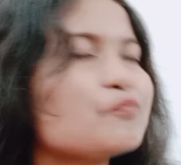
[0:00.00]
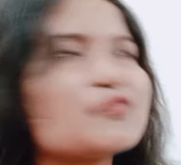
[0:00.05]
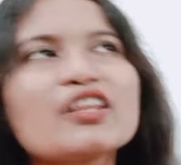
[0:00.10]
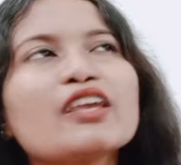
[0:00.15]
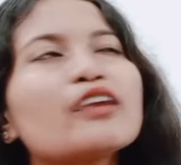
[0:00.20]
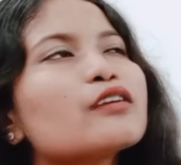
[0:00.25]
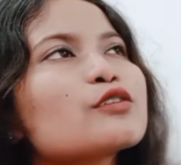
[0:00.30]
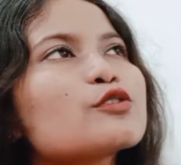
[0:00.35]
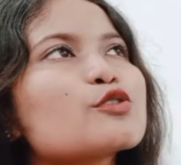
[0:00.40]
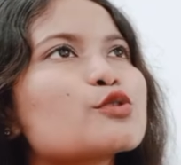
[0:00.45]

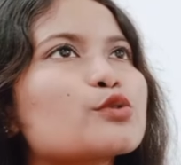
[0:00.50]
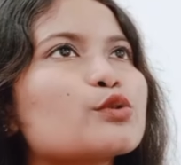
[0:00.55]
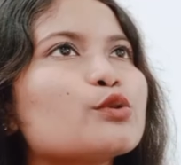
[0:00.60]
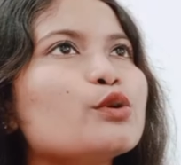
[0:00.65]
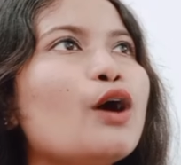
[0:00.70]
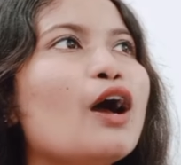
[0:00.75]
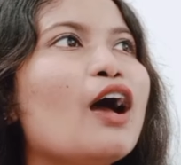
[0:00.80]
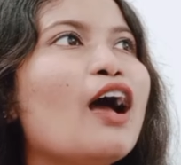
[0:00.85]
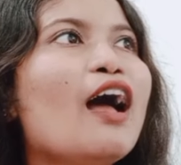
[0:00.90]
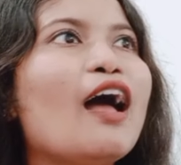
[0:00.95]
thing to
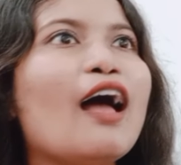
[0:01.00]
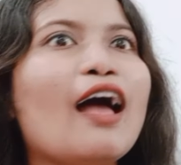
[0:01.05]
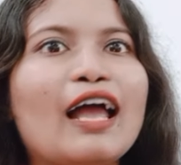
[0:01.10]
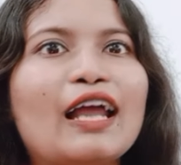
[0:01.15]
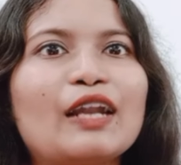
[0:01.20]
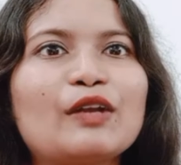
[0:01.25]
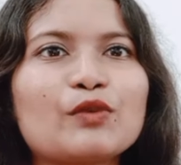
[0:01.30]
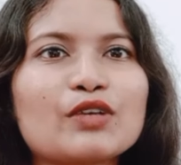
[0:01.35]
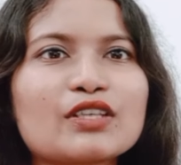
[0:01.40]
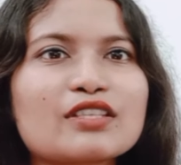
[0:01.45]
do
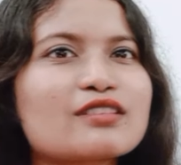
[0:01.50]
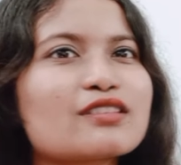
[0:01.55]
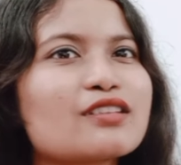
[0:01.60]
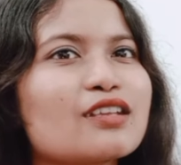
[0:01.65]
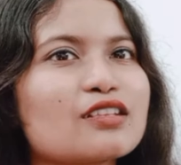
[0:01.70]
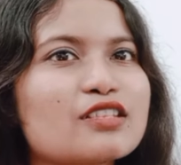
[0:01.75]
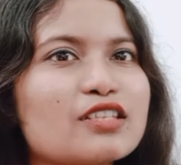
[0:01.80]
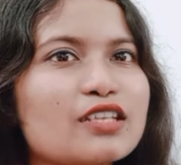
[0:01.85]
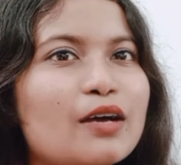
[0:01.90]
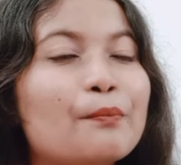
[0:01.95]
and was
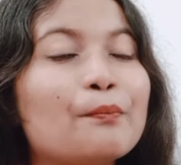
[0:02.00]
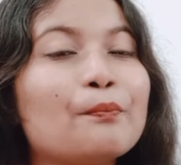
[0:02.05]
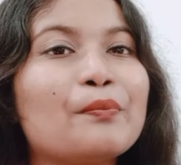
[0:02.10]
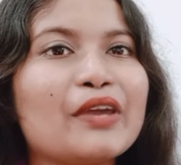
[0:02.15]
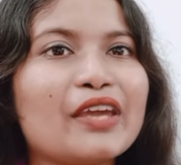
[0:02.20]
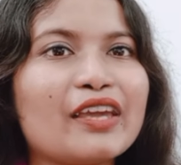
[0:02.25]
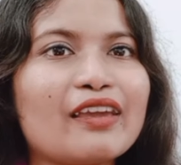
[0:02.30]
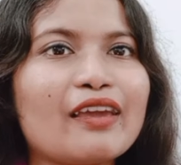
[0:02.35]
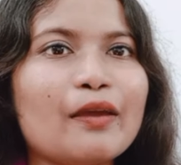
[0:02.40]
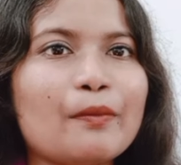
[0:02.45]
such a
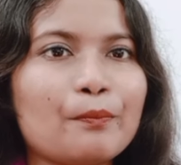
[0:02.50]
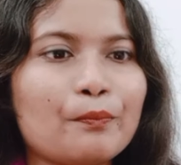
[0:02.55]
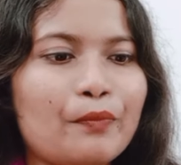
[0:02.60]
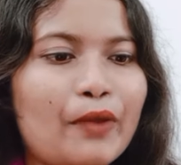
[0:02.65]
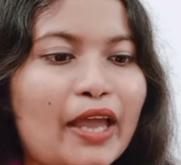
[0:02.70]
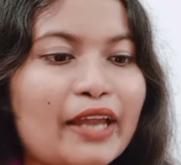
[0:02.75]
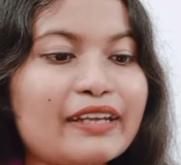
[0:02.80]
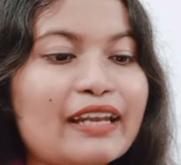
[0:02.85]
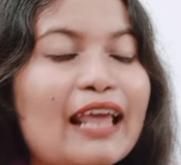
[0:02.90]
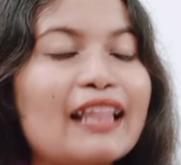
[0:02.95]
big
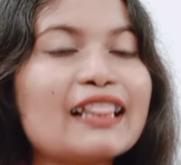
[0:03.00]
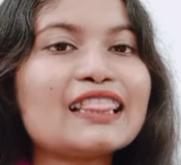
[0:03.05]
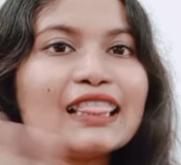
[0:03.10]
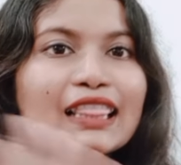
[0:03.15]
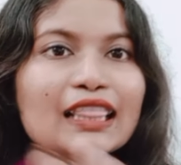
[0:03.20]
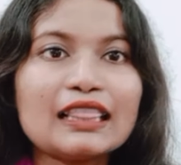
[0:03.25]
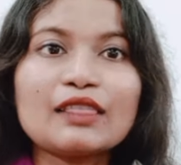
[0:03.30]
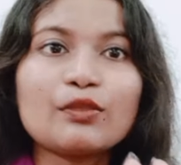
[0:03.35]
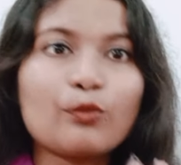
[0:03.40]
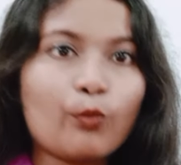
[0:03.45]
impact.
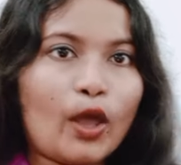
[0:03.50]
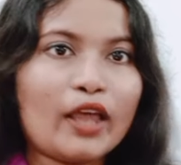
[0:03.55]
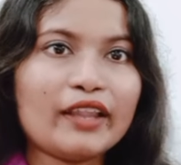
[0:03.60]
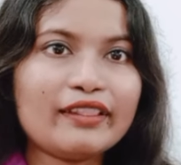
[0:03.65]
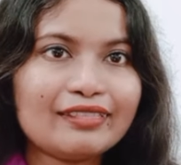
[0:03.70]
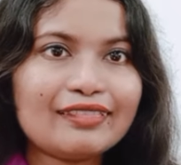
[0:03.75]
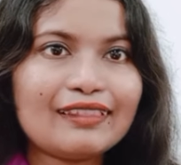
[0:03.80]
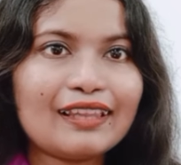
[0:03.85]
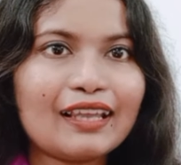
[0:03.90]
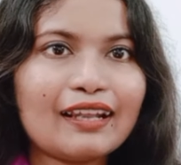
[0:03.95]
And
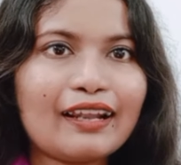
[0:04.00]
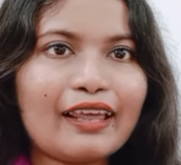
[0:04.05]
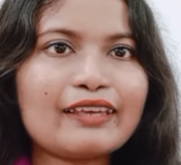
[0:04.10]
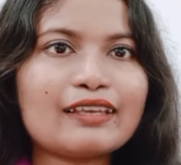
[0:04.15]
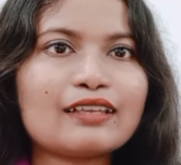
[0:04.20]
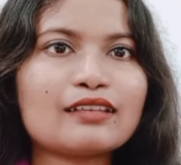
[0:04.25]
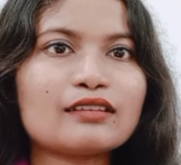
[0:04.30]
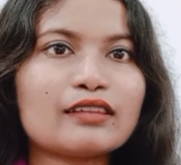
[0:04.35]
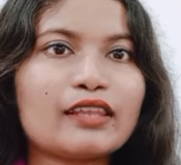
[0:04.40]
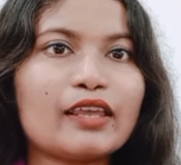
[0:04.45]
when they like
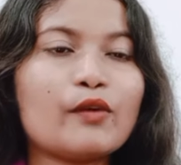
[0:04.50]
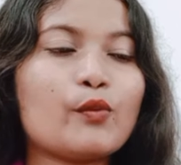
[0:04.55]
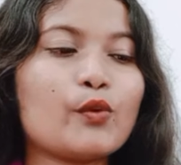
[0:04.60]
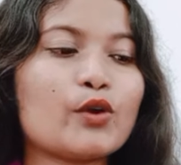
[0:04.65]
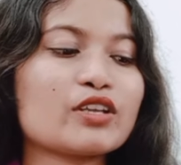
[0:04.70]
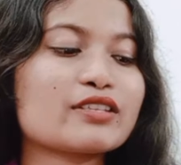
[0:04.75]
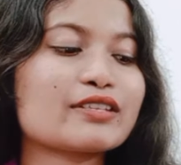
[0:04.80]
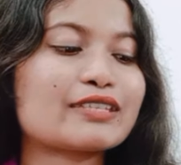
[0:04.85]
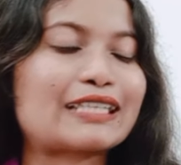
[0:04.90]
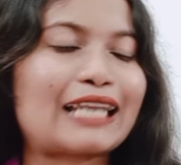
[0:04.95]
they
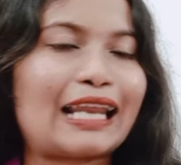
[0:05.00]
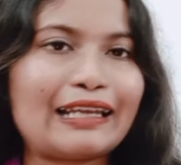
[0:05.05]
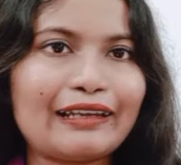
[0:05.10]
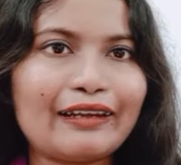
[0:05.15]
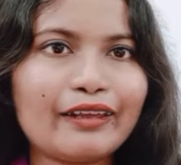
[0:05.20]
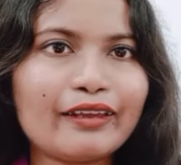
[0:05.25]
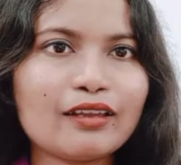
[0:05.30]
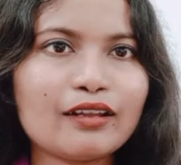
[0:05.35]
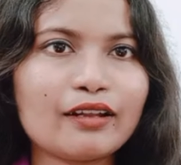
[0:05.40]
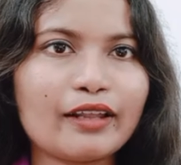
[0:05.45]
were
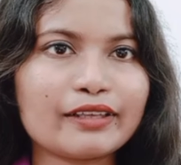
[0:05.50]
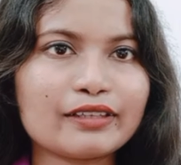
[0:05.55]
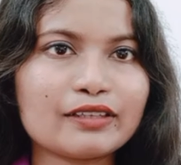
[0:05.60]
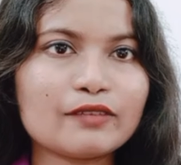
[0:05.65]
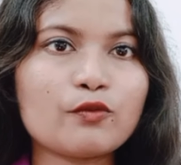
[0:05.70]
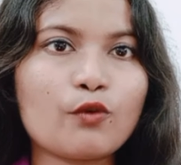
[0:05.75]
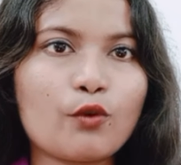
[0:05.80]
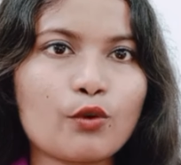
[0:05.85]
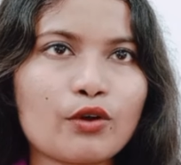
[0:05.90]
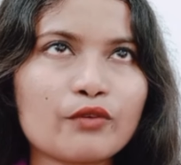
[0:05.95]
standing, like the
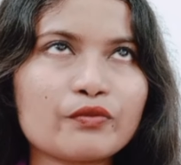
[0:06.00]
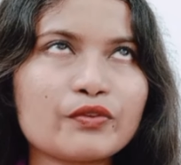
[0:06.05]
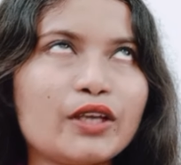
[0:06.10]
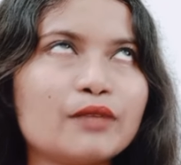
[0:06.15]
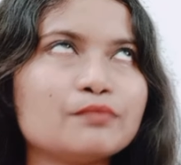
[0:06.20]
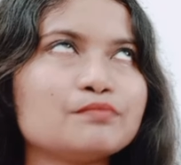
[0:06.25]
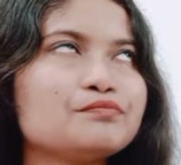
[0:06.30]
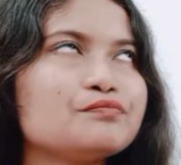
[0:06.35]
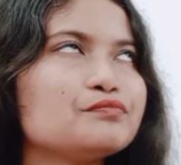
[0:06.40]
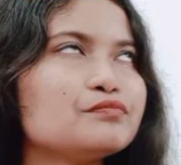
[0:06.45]
four of
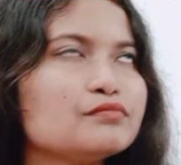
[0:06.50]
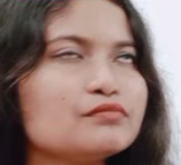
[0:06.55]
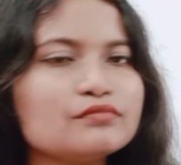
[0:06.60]
them,